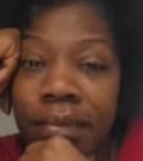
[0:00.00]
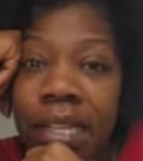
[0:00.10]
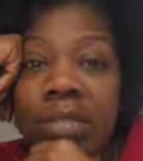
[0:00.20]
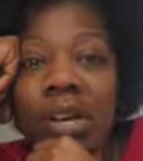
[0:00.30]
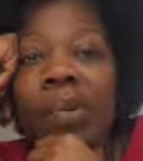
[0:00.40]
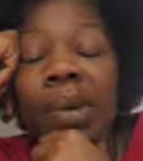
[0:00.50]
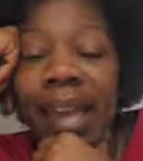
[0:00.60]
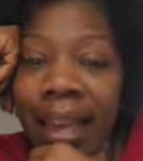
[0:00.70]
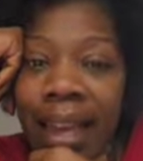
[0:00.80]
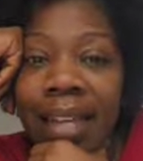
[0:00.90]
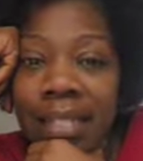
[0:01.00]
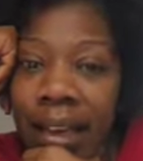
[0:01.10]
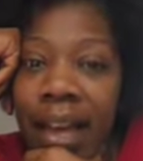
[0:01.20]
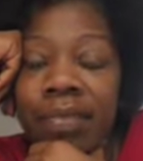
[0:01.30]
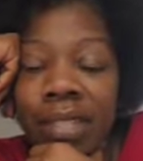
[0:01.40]
It's okay to
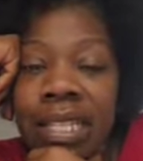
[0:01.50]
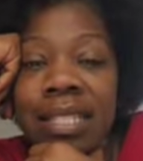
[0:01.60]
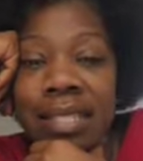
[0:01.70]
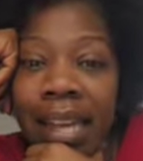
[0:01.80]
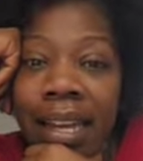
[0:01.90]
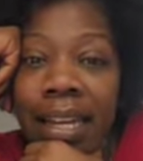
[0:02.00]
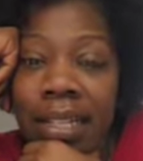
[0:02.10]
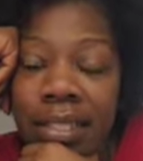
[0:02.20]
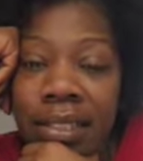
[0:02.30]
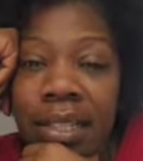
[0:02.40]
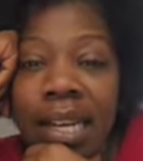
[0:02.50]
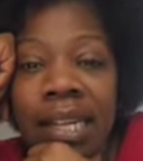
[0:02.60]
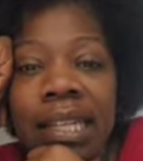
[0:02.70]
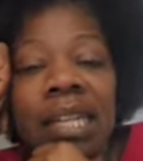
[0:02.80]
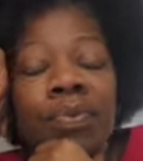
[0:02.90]
have these days
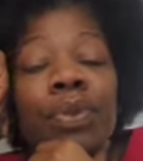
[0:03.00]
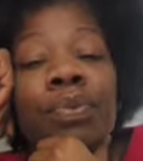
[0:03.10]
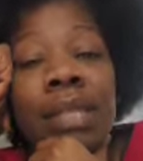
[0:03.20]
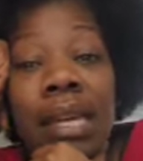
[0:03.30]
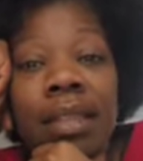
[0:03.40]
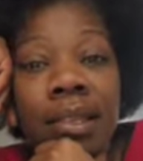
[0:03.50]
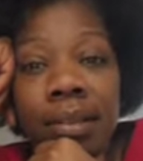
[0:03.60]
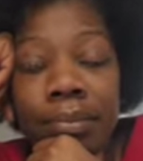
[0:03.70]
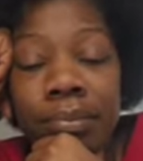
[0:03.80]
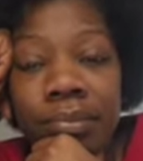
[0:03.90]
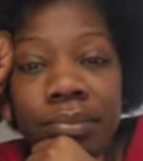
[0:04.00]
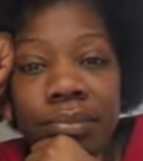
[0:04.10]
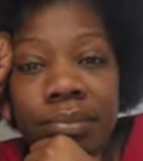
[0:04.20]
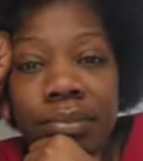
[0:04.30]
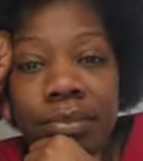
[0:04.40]
if you need them.
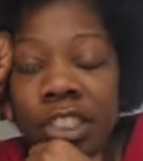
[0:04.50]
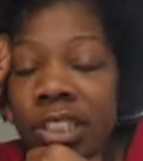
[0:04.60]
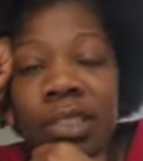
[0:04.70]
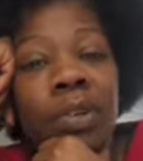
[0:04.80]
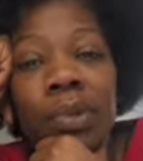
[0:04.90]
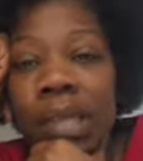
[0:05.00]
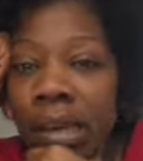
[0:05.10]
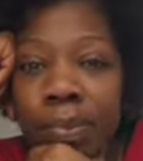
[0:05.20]
Just don't